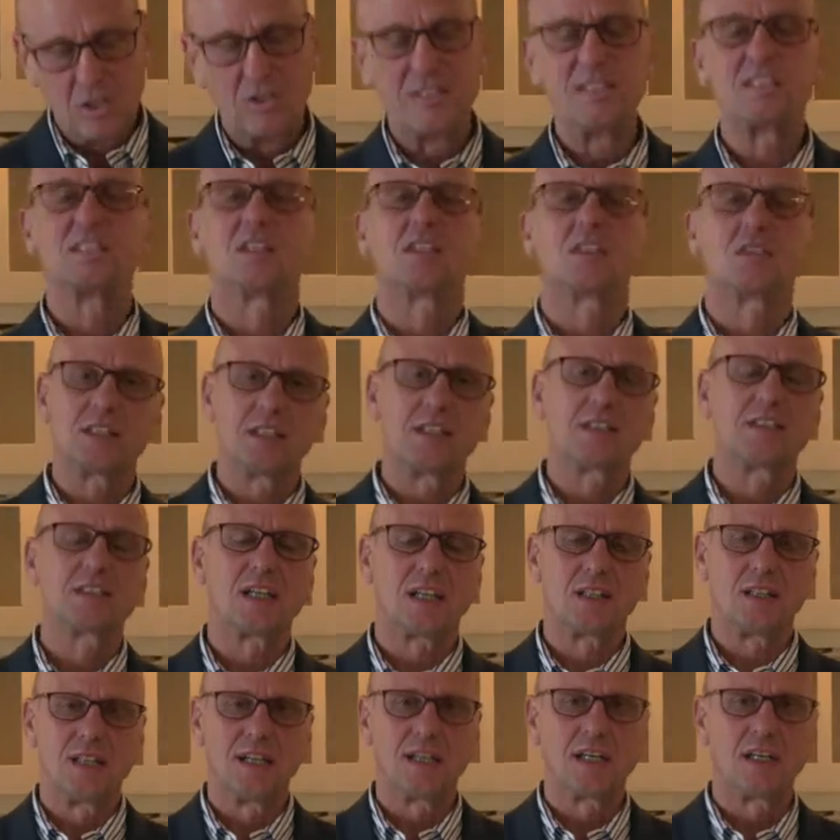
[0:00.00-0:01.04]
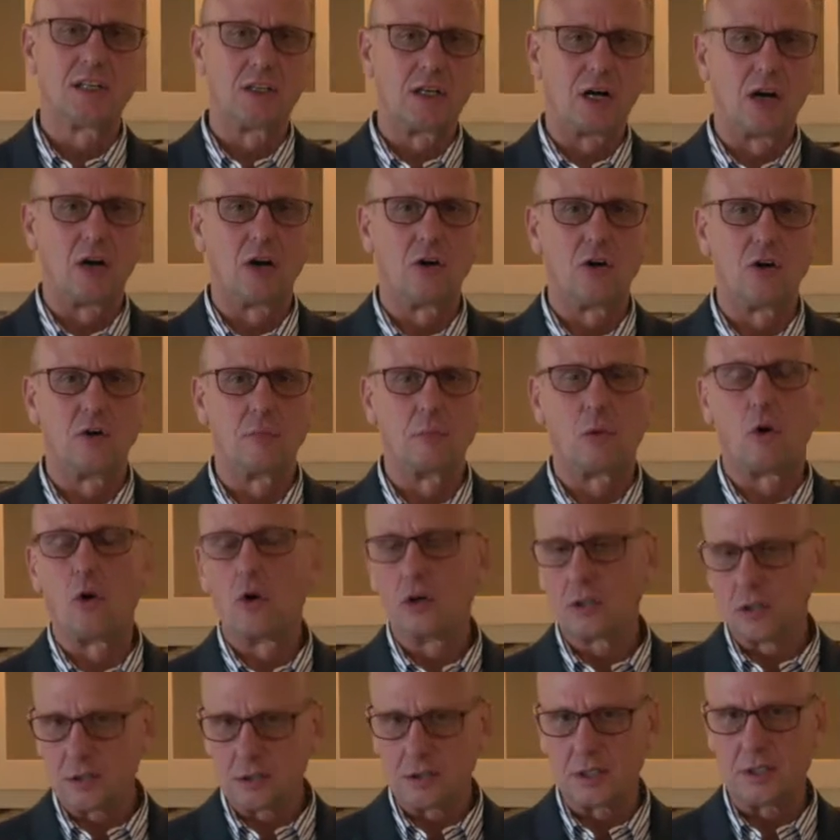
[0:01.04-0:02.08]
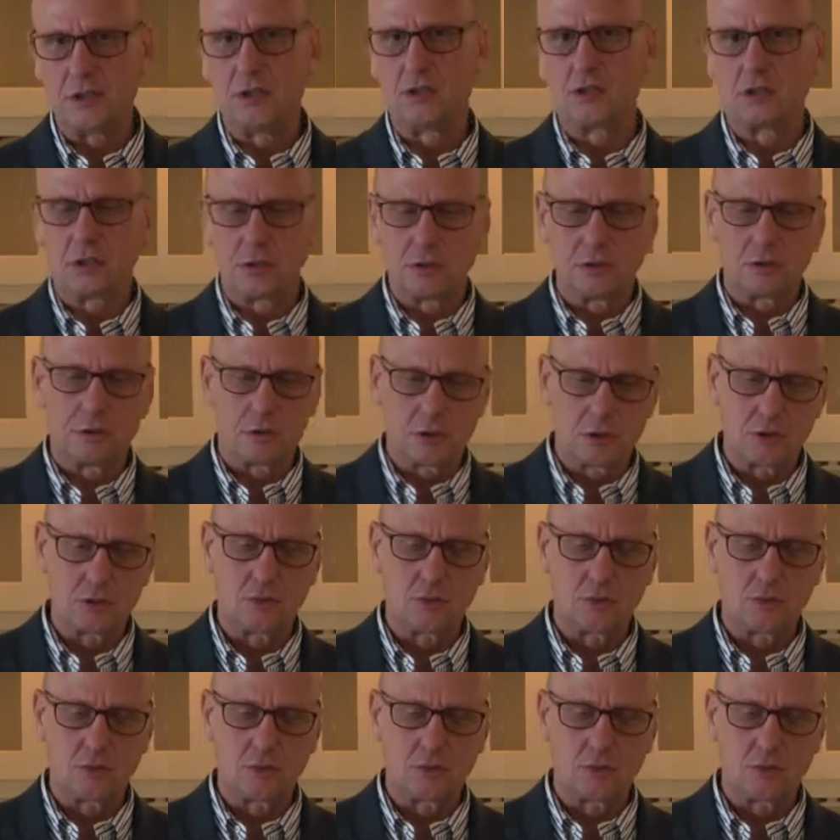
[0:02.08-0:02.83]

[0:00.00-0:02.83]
These are things I think are important that you could